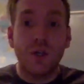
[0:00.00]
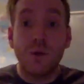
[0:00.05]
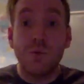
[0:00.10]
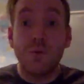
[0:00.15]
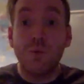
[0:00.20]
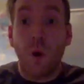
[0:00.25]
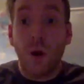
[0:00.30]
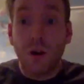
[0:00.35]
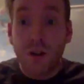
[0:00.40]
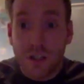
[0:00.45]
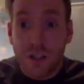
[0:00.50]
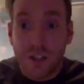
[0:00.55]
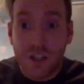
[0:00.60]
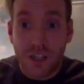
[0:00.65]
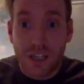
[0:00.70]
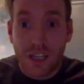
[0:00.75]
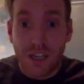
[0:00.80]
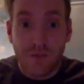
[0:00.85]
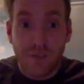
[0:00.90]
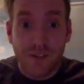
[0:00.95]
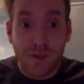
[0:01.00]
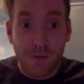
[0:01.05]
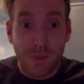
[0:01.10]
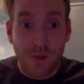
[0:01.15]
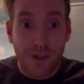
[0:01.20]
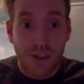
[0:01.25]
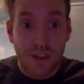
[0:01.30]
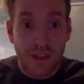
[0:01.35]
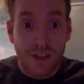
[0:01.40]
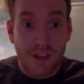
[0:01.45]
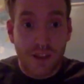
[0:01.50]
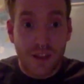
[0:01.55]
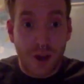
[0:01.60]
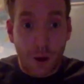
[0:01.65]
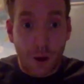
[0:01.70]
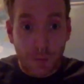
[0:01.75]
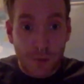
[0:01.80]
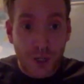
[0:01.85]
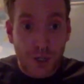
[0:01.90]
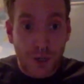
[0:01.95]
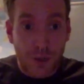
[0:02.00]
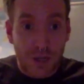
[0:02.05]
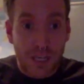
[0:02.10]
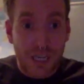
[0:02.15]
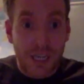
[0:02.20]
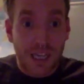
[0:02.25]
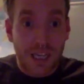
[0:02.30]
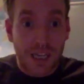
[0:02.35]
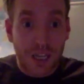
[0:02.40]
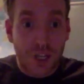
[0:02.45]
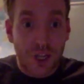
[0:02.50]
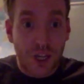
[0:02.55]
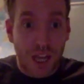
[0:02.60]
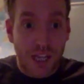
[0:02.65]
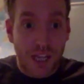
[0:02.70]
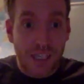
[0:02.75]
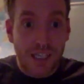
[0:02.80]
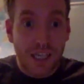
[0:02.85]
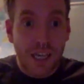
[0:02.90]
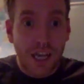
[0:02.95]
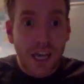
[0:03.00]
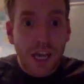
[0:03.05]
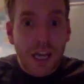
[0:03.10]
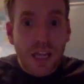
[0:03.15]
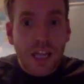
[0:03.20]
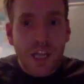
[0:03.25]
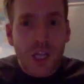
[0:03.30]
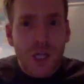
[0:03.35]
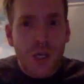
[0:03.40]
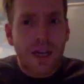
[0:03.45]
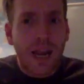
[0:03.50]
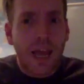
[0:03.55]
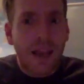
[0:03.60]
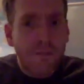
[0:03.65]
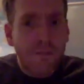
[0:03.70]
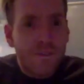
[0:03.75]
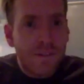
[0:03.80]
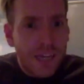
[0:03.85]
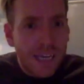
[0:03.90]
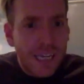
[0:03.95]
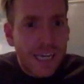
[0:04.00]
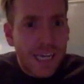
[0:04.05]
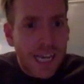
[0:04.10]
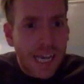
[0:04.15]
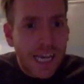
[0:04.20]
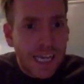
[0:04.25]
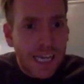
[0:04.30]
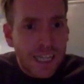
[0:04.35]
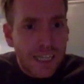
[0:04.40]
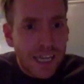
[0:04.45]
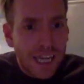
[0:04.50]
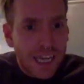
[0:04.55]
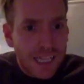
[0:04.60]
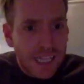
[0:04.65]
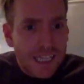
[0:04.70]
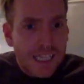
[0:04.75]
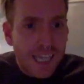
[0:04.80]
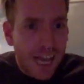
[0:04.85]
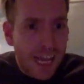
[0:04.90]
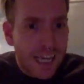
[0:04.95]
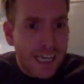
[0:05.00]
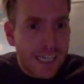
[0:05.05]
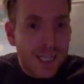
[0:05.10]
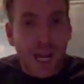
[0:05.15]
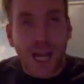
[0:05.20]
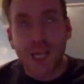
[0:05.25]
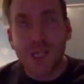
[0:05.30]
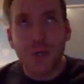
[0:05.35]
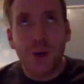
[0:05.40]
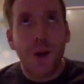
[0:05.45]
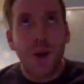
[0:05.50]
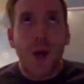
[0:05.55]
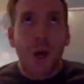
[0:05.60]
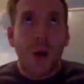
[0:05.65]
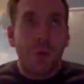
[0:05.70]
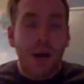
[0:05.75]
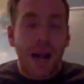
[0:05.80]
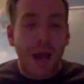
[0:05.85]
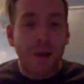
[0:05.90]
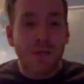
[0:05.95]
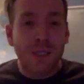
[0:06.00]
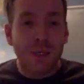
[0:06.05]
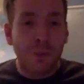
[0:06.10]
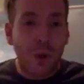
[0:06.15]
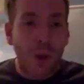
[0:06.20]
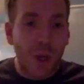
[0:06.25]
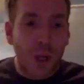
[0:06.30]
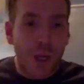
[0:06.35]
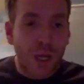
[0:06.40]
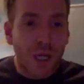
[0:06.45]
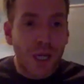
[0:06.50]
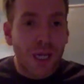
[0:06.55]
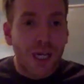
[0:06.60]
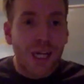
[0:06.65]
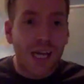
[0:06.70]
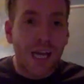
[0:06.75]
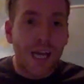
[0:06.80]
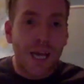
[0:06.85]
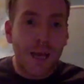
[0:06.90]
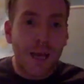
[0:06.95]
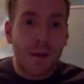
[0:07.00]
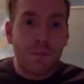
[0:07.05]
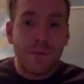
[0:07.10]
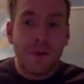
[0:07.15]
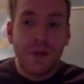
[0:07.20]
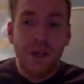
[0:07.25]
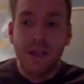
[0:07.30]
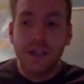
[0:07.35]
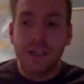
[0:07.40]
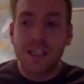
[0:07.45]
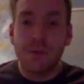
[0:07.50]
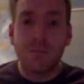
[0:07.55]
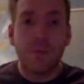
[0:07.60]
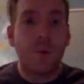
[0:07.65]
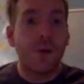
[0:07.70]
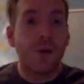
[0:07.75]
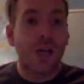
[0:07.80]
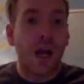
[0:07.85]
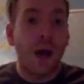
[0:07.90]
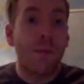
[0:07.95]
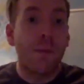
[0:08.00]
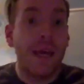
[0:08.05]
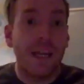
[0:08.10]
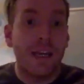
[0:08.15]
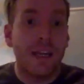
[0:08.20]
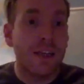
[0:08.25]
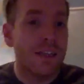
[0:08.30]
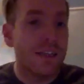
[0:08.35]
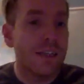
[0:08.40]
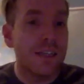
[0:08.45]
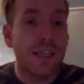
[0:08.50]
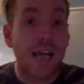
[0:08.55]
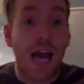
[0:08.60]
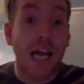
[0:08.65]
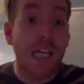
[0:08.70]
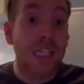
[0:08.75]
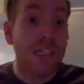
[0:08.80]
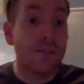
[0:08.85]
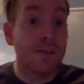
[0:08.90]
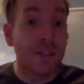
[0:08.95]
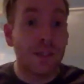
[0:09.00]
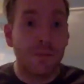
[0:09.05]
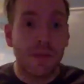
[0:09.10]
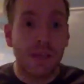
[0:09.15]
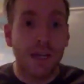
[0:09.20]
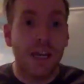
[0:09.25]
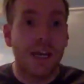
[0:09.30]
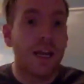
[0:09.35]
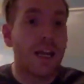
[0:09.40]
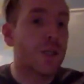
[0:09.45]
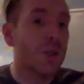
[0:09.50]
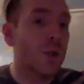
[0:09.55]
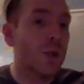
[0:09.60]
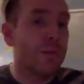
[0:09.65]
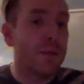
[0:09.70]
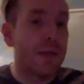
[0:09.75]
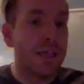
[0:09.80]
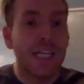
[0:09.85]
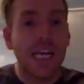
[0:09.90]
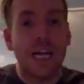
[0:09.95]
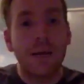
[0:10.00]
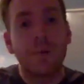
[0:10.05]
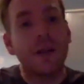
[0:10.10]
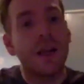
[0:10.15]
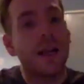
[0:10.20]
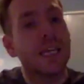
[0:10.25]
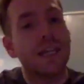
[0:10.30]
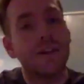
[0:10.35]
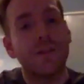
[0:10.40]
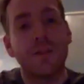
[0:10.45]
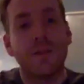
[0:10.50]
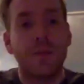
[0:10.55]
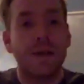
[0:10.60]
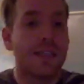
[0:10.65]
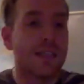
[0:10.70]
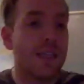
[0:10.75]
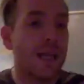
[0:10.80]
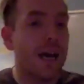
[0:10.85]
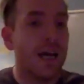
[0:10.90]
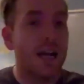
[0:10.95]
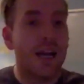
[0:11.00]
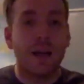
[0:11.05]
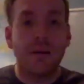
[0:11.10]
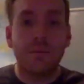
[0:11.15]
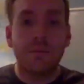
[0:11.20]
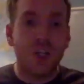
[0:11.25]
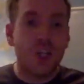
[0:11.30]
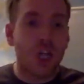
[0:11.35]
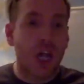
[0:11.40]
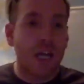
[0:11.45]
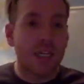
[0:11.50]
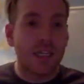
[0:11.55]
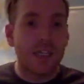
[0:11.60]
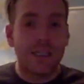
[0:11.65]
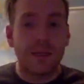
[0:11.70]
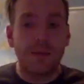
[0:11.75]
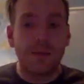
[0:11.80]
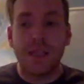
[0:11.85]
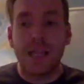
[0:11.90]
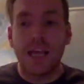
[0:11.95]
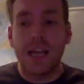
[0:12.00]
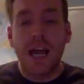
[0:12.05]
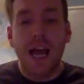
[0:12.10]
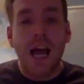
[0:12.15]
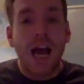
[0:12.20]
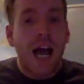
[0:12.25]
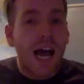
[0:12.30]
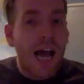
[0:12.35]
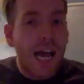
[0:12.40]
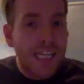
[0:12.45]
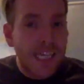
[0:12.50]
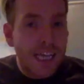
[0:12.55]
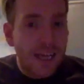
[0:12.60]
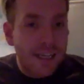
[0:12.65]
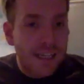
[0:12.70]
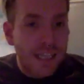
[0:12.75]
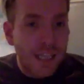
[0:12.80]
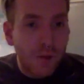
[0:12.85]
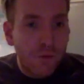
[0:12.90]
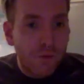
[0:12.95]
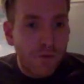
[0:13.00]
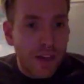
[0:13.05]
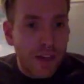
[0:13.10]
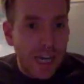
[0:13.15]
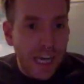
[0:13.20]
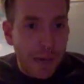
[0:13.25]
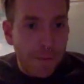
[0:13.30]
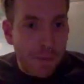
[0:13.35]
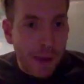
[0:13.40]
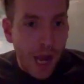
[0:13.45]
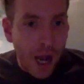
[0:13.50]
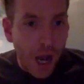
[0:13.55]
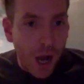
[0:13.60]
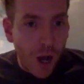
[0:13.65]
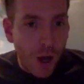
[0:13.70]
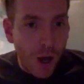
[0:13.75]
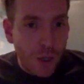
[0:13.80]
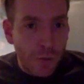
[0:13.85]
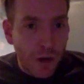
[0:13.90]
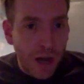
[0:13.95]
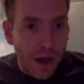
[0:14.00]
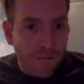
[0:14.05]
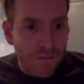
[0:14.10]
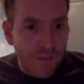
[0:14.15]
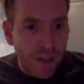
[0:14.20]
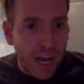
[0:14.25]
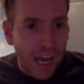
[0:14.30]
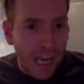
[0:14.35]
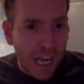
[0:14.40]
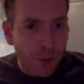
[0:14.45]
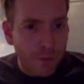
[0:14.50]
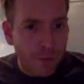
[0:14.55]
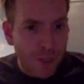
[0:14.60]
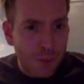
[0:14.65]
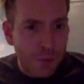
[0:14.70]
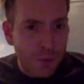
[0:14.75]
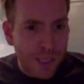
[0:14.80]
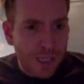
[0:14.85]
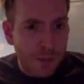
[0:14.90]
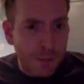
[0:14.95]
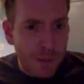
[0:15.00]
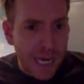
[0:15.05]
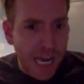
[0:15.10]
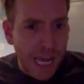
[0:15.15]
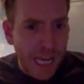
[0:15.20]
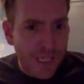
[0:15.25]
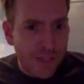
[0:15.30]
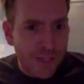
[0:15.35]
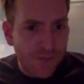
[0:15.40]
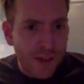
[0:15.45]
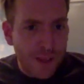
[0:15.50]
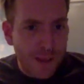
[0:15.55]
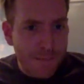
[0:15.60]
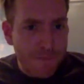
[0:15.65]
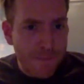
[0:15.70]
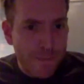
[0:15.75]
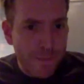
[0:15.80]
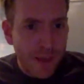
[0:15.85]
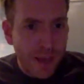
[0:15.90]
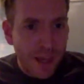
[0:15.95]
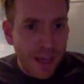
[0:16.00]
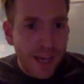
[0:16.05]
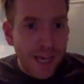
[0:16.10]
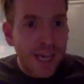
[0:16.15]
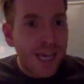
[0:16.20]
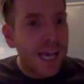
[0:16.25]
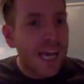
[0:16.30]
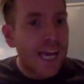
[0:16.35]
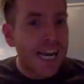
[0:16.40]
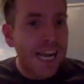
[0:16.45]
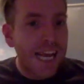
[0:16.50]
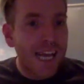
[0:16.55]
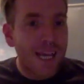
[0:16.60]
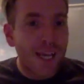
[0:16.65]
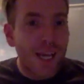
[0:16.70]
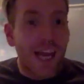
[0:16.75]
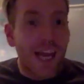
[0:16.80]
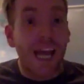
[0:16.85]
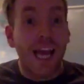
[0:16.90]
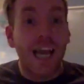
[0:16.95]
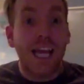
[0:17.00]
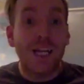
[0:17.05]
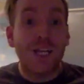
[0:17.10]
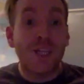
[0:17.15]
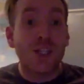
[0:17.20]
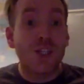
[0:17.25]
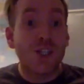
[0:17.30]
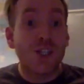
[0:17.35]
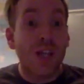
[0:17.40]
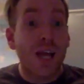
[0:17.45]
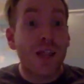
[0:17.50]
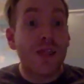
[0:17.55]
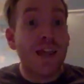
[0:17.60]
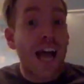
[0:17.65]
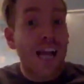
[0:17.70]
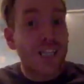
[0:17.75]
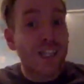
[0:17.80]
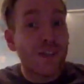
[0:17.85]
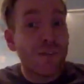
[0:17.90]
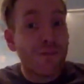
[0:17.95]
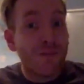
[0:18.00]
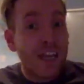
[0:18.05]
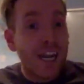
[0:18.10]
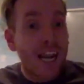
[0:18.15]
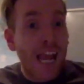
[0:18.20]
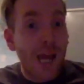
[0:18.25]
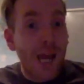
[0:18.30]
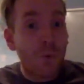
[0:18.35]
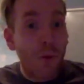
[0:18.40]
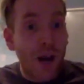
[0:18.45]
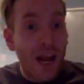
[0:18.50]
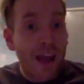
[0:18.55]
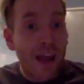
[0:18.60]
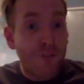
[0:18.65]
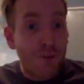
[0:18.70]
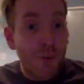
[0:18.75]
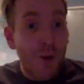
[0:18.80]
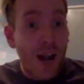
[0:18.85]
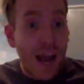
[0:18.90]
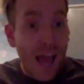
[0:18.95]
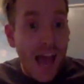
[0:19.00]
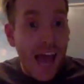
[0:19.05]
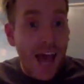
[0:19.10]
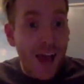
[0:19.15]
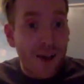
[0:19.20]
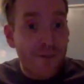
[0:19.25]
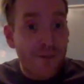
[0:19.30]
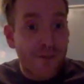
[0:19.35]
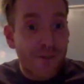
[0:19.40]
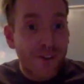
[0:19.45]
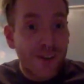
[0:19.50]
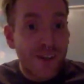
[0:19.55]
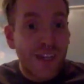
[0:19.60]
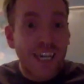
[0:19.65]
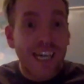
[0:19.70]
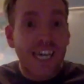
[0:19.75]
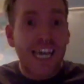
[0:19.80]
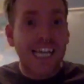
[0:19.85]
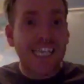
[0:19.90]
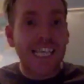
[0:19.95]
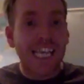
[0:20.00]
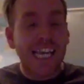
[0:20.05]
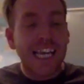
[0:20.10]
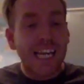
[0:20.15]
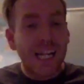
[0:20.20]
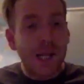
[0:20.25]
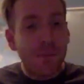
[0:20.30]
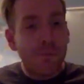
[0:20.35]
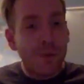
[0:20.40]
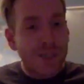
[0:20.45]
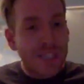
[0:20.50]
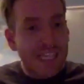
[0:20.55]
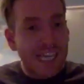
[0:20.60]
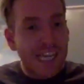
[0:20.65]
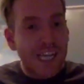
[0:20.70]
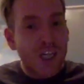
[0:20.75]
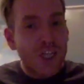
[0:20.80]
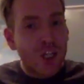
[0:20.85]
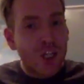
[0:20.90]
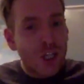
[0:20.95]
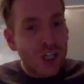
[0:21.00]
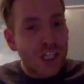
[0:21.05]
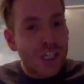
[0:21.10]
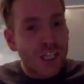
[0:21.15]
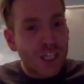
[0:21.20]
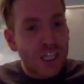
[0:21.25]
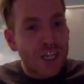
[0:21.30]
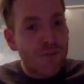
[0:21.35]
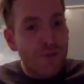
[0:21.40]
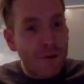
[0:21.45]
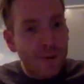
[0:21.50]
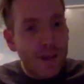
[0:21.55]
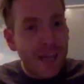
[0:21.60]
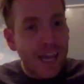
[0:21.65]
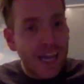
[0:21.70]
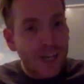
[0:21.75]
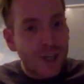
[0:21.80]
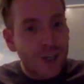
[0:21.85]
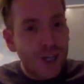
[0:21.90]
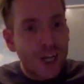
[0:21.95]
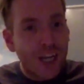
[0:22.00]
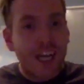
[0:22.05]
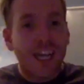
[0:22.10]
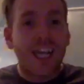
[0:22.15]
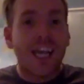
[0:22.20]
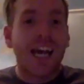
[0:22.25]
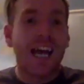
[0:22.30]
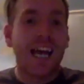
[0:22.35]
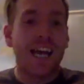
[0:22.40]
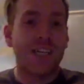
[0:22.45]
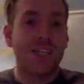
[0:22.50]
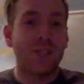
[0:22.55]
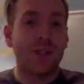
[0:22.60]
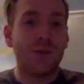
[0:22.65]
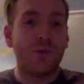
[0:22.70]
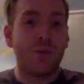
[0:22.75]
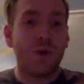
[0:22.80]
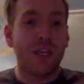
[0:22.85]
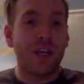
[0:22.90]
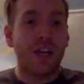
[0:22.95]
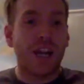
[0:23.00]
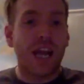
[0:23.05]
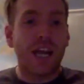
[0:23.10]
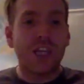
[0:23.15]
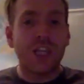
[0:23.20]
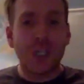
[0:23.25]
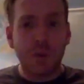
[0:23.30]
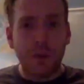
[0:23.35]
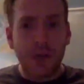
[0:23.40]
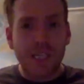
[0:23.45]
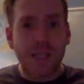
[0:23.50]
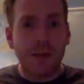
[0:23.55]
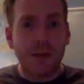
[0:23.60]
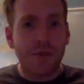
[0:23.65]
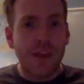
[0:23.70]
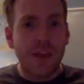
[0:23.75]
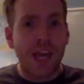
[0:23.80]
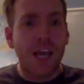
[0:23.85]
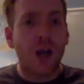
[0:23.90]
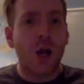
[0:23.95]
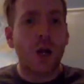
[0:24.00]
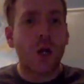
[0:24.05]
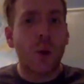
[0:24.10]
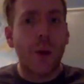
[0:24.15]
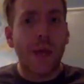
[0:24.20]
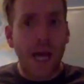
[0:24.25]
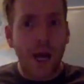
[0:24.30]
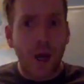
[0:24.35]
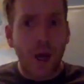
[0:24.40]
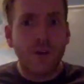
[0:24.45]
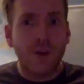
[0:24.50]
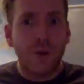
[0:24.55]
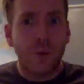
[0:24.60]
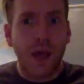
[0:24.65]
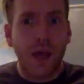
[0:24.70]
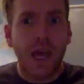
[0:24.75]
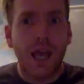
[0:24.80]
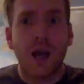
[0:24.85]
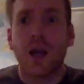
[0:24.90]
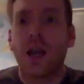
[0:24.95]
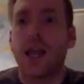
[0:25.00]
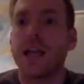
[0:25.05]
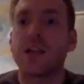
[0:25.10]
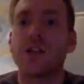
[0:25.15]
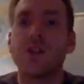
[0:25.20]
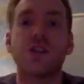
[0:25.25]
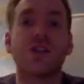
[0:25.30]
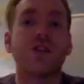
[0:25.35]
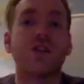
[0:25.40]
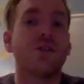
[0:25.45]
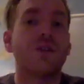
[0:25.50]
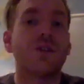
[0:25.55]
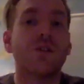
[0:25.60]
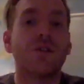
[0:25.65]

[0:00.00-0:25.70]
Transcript: want to give someone the opportunity and the chance, then you can, like, feel it inside. Like, so when I was at work, someone would come in to ask us something, and I'd show them the table, I'd give them this, that, and I'd be chatting to them, and then I'd get this little feeling in my heart when I felt like I was doing something nice for them, and that's the feeling I want everyone to have. It's like a little buzzing just in your ribcage, and when you're, like, doing something or going out of your way, or, like, just